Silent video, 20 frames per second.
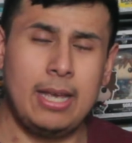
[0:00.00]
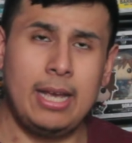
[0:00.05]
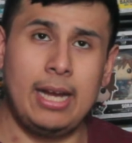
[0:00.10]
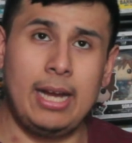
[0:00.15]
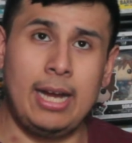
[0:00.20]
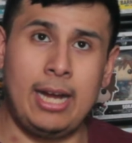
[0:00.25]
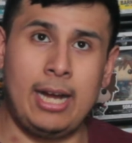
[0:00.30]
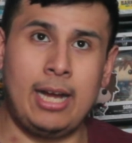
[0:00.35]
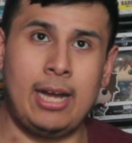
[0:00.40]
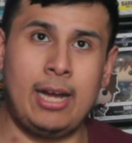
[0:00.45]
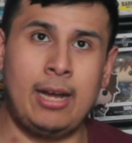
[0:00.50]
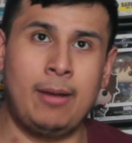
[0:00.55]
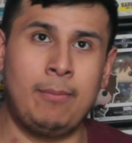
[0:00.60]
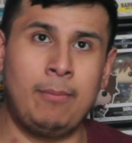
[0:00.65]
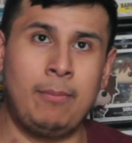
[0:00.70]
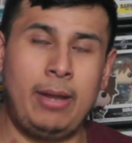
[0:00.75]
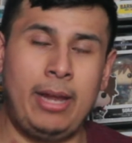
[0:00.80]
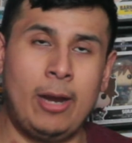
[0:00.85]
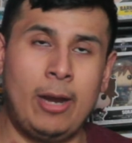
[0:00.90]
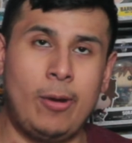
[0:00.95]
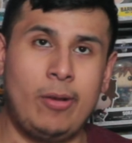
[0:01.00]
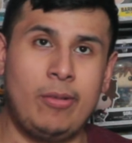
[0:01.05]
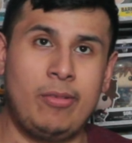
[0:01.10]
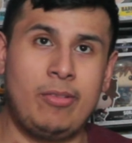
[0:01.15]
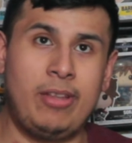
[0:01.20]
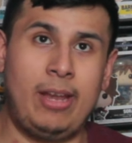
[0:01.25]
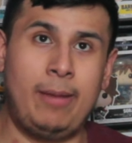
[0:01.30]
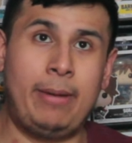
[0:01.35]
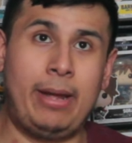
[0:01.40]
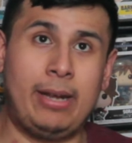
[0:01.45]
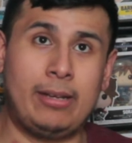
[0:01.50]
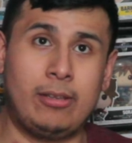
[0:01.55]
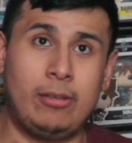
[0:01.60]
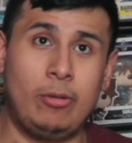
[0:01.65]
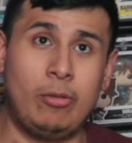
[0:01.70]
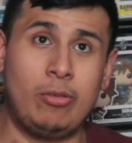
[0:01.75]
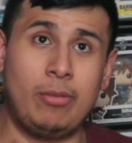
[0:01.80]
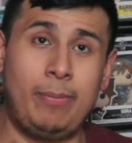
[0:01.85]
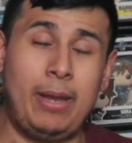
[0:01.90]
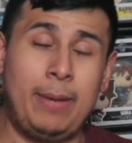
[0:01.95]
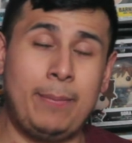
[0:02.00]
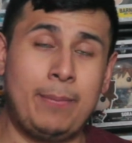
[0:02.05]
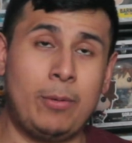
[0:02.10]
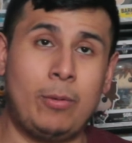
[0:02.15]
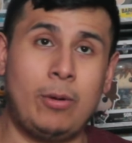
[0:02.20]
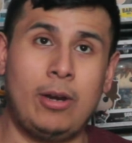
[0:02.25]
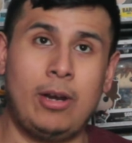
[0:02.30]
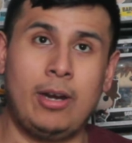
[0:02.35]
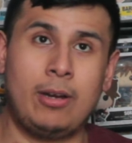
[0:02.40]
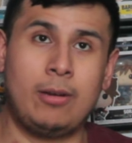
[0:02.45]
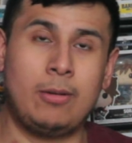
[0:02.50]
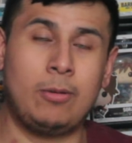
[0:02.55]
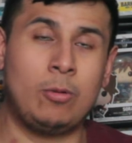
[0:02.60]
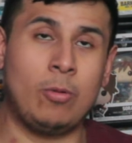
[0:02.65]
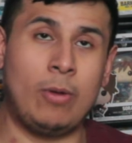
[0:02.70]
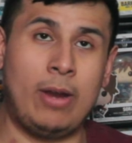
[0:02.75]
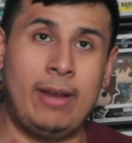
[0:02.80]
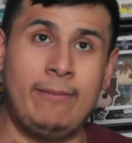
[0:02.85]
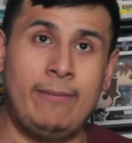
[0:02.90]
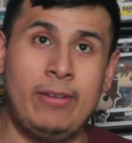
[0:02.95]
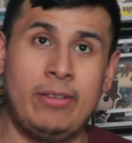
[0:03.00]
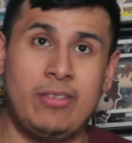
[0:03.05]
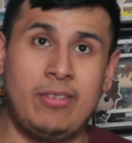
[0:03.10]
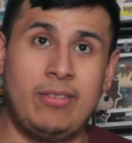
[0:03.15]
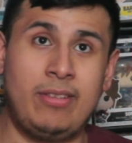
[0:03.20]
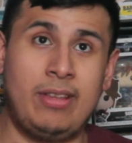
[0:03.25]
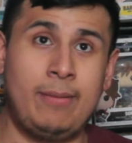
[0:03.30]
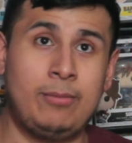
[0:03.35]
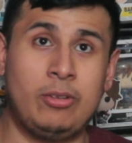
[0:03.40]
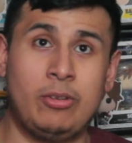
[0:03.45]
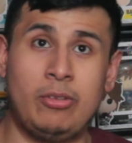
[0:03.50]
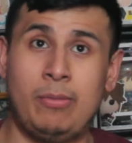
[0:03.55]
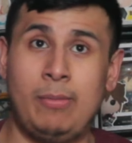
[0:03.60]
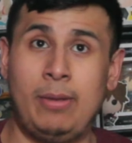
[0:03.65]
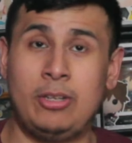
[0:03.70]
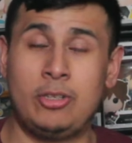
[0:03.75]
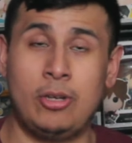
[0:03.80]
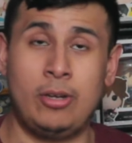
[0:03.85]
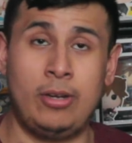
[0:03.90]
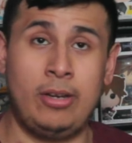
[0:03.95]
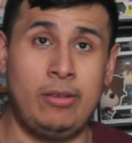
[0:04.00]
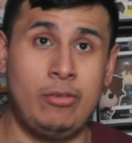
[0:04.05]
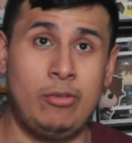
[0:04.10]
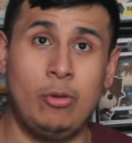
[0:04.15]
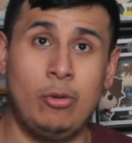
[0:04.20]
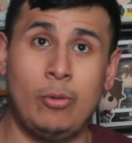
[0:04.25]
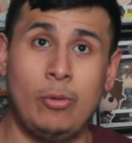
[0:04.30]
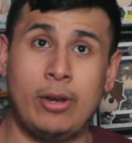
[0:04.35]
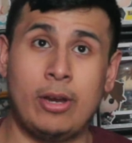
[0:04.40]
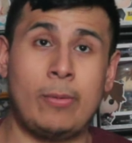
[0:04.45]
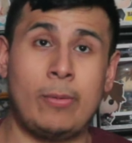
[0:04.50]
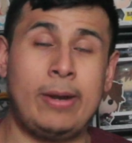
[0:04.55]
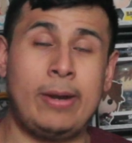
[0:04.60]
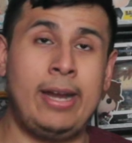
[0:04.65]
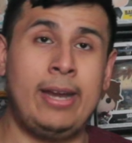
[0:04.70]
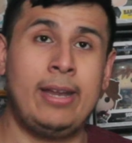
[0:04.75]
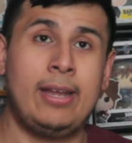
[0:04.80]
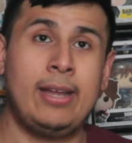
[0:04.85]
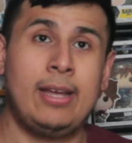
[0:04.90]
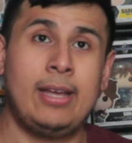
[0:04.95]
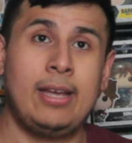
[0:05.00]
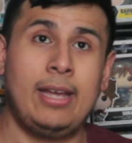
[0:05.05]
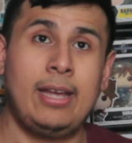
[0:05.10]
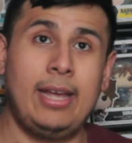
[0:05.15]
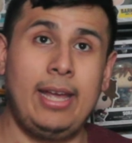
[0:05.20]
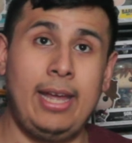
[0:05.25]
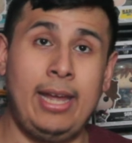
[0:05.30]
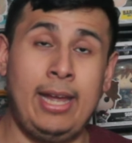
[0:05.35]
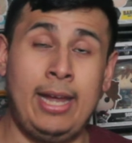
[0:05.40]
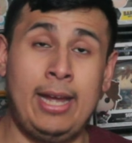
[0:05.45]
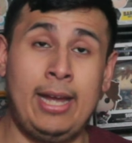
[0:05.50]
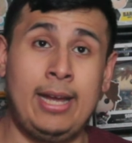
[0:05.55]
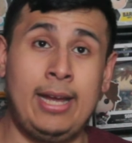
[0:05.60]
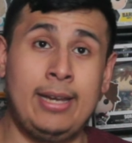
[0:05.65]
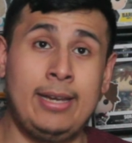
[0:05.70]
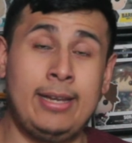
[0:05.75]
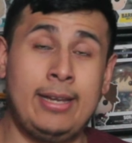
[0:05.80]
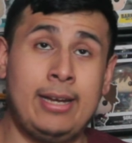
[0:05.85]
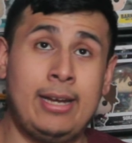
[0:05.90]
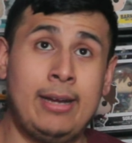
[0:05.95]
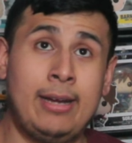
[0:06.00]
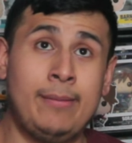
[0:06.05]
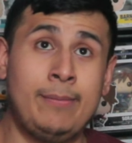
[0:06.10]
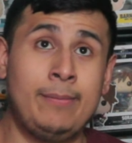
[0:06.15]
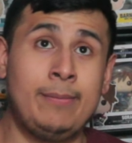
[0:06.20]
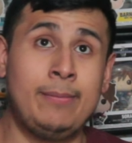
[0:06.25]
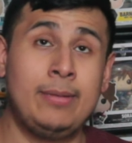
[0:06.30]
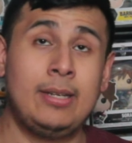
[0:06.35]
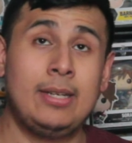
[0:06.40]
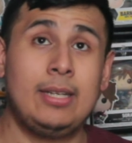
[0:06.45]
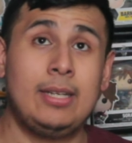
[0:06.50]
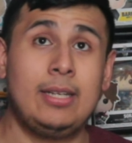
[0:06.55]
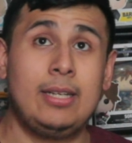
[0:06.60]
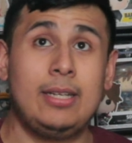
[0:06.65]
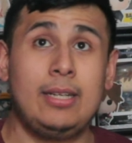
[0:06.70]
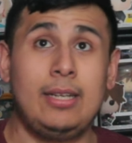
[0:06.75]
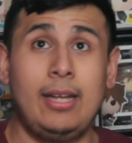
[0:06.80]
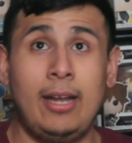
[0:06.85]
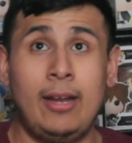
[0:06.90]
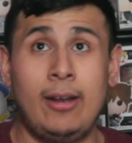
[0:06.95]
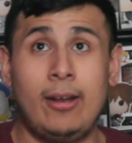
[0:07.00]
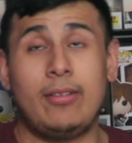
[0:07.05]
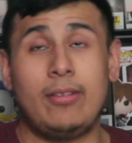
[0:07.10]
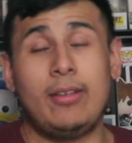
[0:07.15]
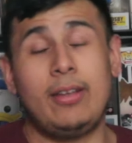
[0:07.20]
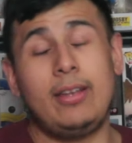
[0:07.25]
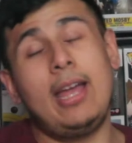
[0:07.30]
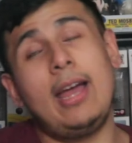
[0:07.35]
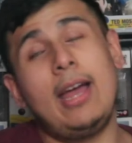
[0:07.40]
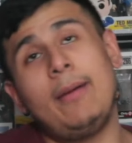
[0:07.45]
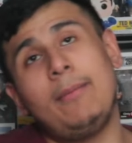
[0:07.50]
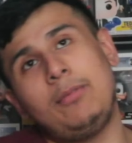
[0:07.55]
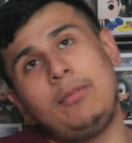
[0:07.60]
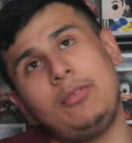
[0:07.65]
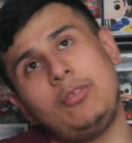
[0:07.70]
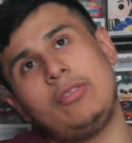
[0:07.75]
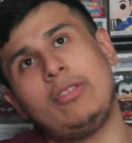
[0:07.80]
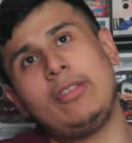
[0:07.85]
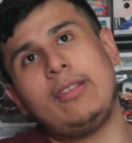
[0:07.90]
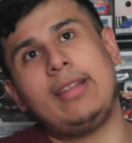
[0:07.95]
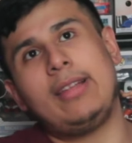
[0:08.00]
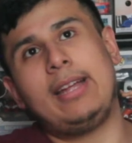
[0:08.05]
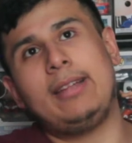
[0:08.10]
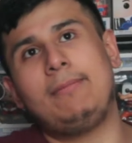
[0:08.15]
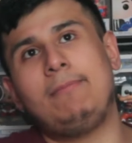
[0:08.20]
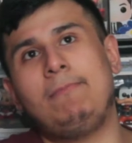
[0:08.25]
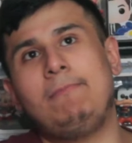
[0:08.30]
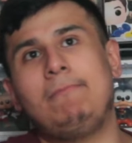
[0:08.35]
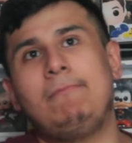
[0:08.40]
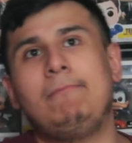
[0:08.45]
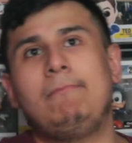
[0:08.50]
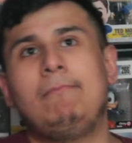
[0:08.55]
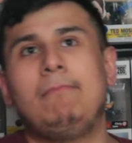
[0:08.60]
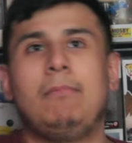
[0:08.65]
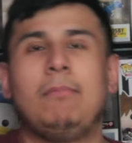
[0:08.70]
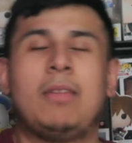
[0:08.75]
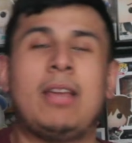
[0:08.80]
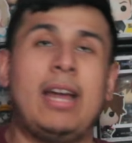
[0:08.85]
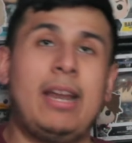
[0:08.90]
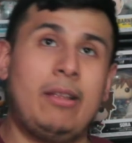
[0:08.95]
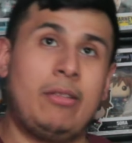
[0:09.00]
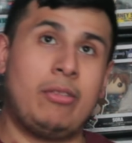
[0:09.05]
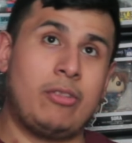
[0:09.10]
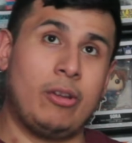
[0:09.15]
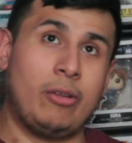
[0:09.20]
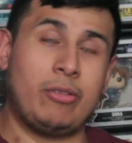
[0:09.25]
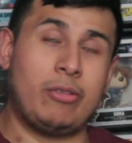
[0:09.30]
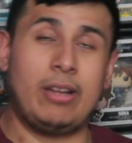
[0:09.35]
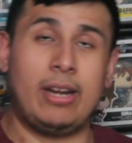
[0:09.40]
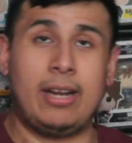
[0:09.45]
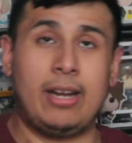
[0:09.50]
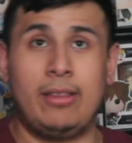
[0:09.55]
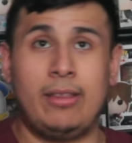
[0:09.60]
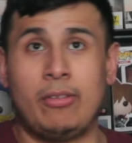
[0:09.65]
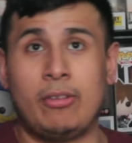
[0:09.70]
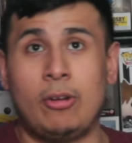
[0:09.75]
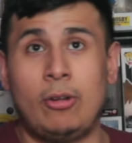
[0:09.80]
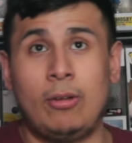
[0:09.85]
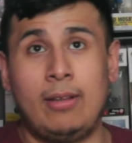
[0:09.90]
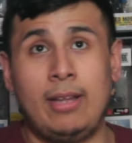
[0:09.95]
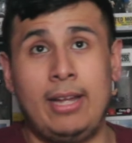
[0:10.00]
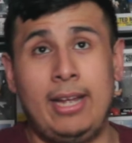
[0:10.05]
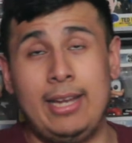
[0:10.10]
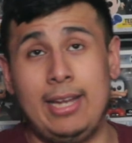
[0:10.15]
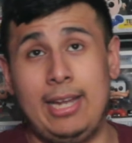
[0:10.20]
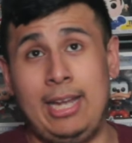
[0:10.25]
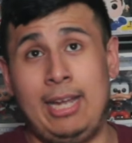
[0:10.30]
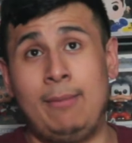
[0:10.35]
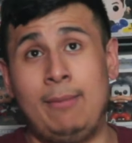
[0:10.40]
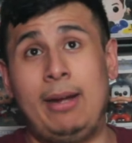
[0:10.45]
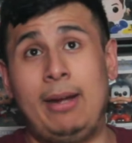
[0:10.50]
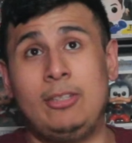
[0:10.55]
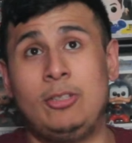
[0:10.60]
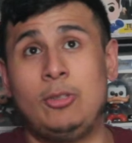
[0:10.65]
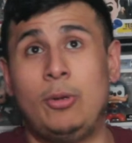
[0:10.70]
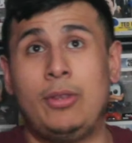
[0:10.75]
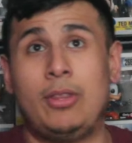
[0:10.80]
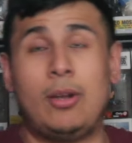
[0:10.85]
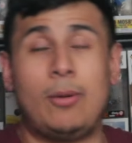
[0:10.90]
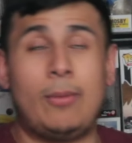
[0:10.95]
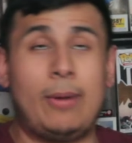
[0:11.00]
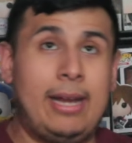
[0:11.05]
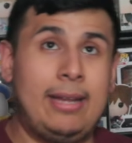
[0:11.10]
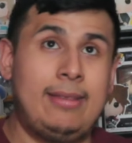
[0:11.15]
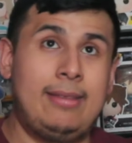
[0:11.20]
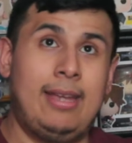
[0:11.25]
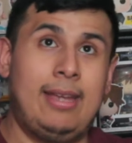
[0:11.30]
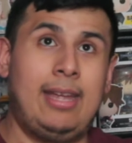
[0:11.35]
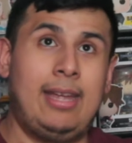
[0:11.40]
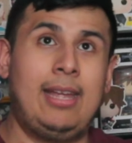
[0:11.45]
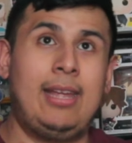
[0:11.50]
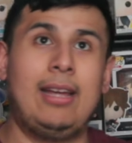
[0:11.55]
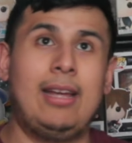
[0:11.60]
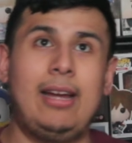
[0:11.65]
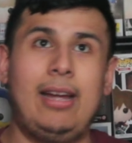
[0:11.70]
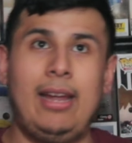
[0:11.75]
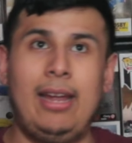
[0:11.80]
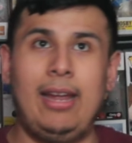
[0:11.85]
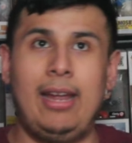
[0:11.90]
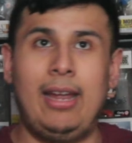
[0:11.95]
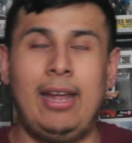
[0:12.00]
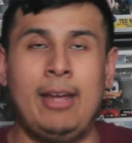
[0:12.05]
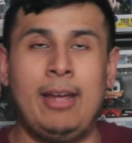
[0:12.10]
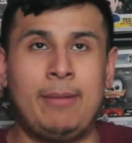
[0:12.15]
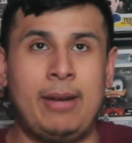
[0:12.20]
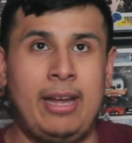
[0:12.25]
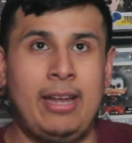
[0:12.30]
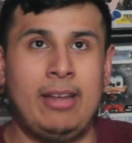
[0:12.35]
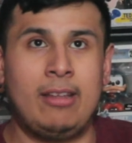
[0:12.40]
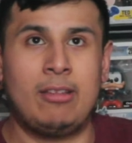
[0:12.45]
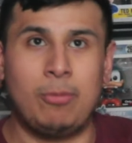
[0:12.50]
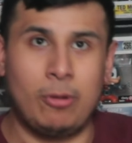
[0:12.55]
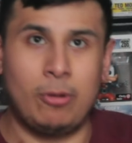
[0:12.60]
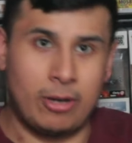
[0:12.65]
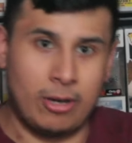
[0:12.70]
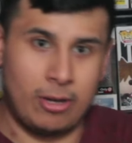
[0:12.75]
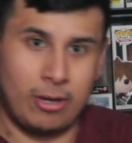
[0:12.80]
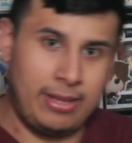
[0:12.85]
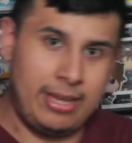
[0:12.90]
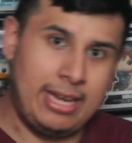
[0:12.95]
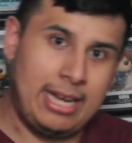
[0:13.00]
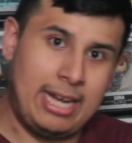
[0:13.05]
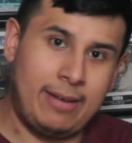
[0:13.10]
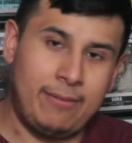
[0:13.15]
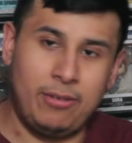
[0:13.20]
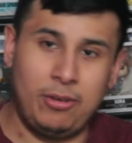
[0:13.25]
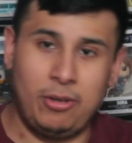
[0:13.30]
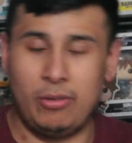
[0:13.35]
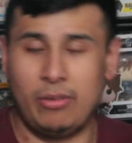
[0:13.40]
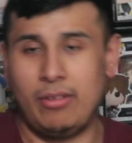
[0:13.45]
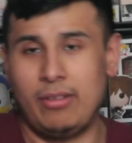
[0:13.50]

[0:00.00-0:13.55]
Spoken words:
Aaron's staying back to do some paperwork. Gray visits him just to make sure he's doing all right. And Aaron's like, yeah, this is that. Kind of still stuck in this whole, like, am I doing the right thing? Am I exploring all the avenues?